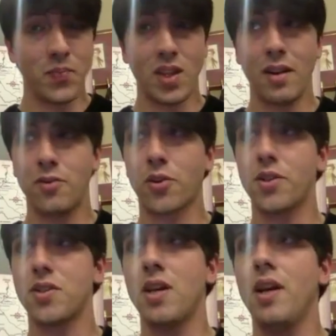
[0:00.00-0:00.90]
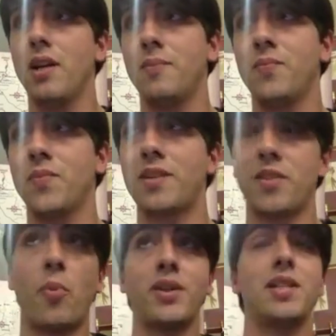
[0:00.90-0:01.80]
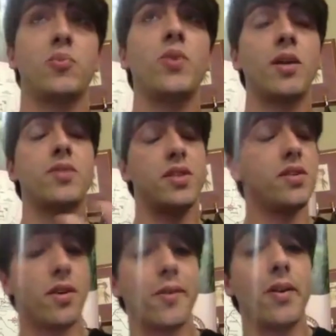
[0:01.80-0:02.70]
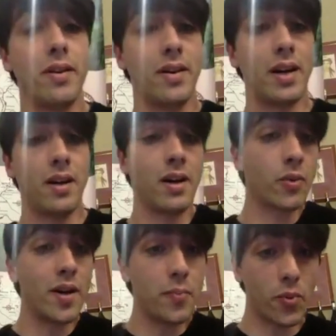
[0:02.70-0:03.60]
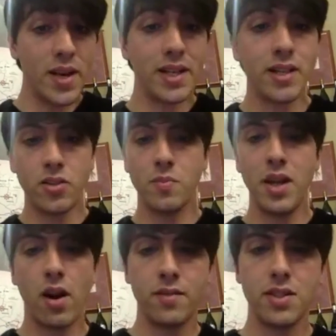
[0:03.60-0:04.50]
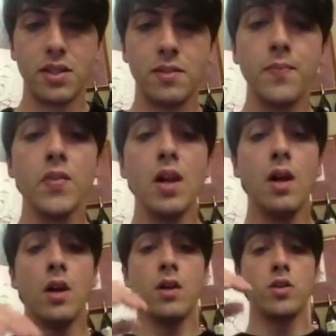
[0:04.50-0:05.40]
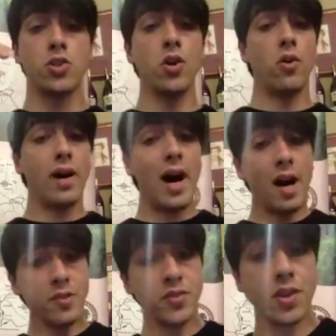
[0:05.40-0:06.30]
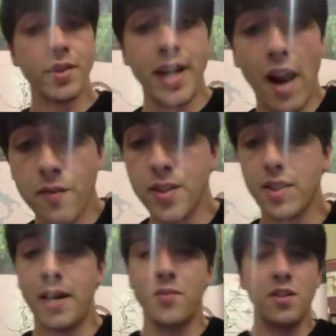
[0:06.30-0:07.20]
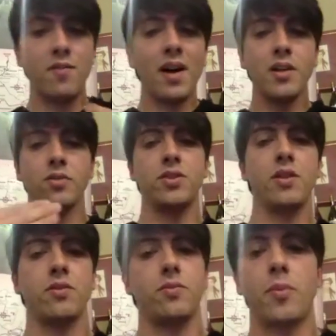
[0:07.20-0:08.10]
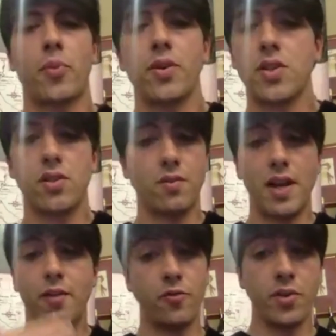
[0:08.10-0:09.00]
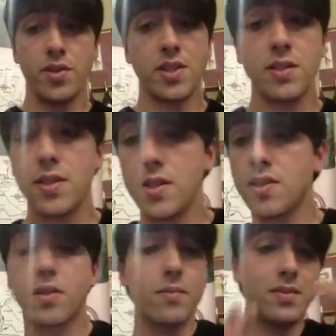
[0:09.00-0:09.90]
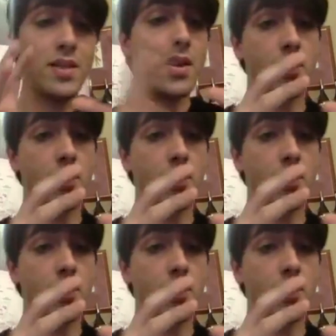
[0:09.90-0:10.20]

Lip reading: of course, at the point that we consider grape ready to be harvested. So after the harvest time, the vine continued the process of like photosynthesis. They,